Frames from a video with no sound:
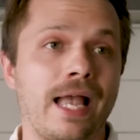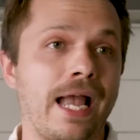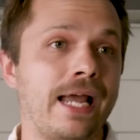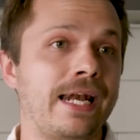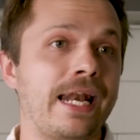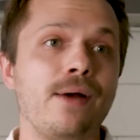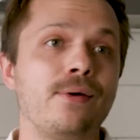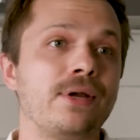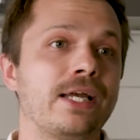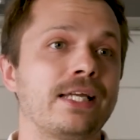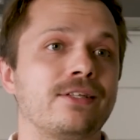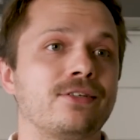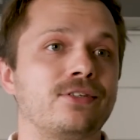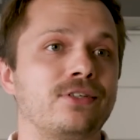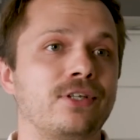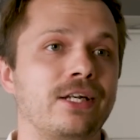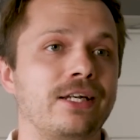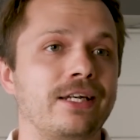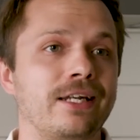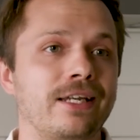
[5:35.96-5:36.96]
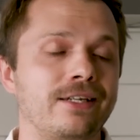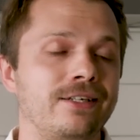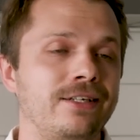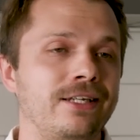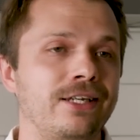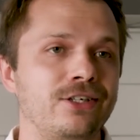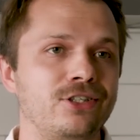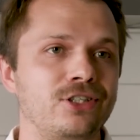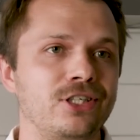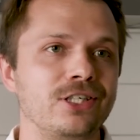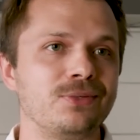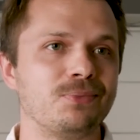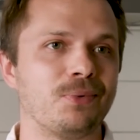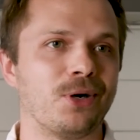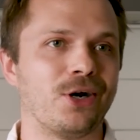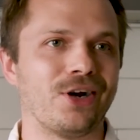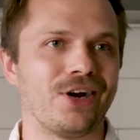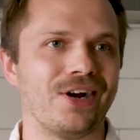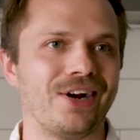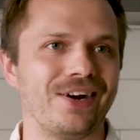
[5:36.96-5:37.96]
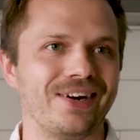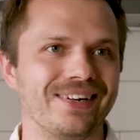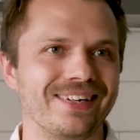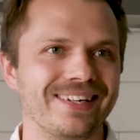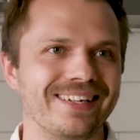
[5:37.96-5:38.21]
And now I get to sit in it and eat a cheeseburger.